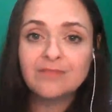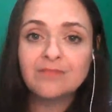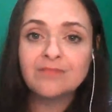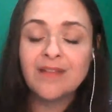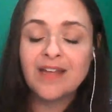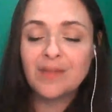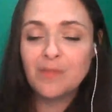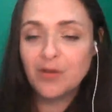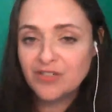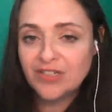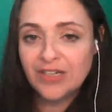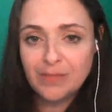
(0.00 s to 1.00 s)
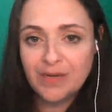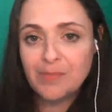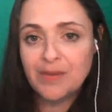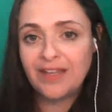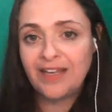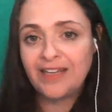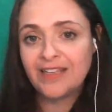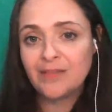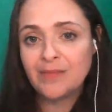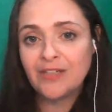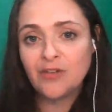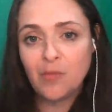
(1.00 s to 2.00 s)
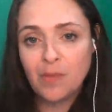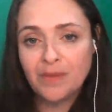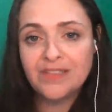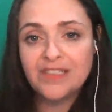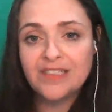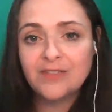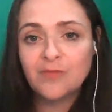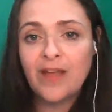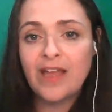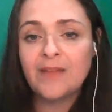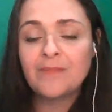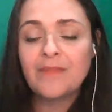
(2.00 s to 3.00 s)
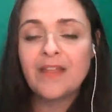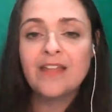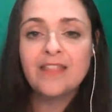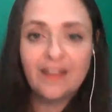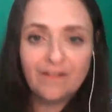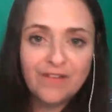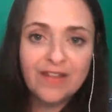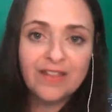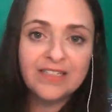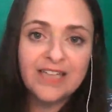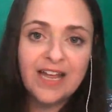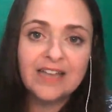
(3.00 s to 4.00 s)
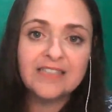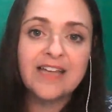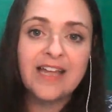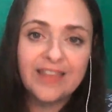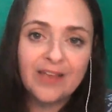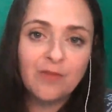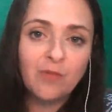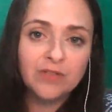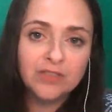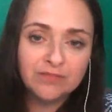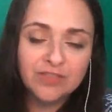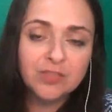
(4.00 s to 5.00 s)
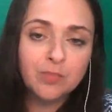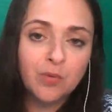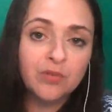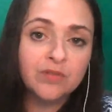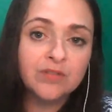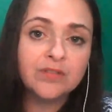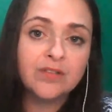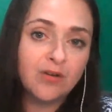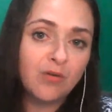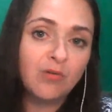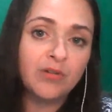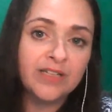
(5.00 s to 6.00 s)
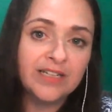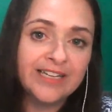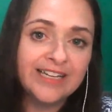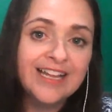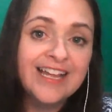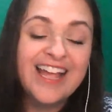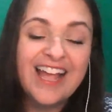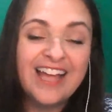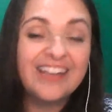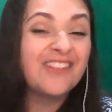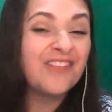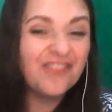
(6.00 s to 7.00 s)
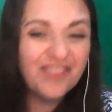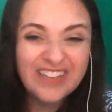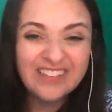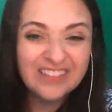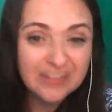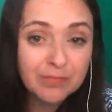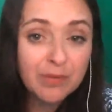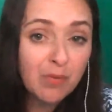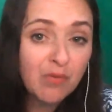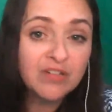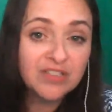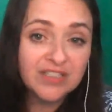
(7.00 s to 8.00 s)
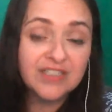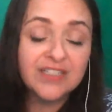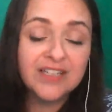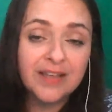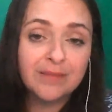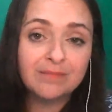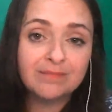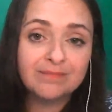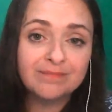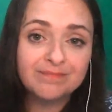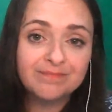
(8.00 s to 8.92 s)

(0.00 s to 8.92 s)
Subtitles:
them, emotionally manipulating them into a position where they feel attacked and they want to respond accordingly. And it feels proportionate to them.